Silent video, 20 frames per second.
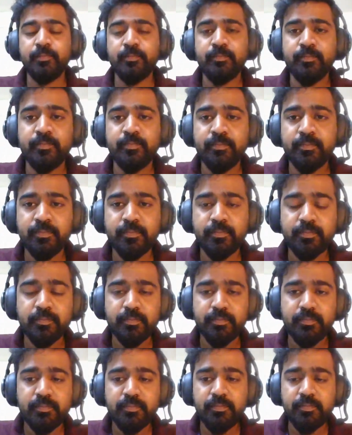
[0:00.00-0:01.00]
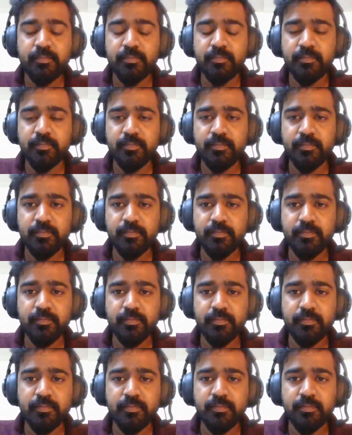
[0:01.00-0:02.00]

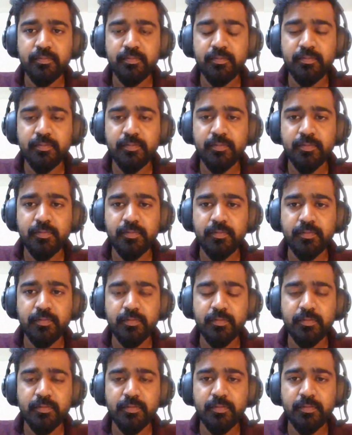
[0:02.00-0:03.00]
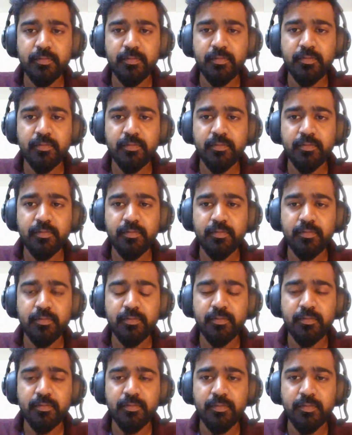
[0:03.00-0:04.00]

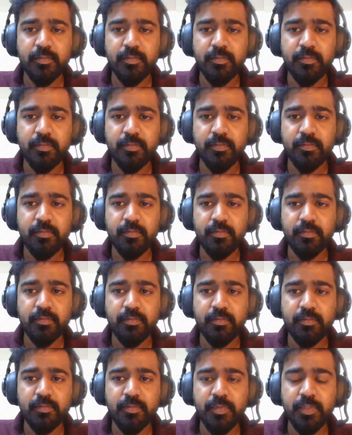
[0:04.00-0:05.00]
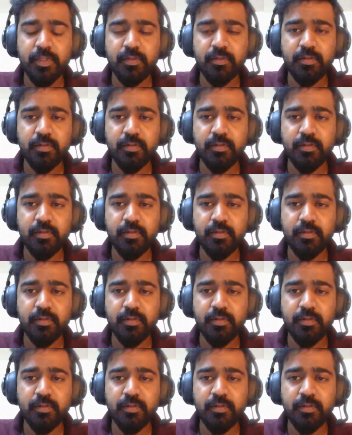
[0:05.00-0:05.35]
[no speech]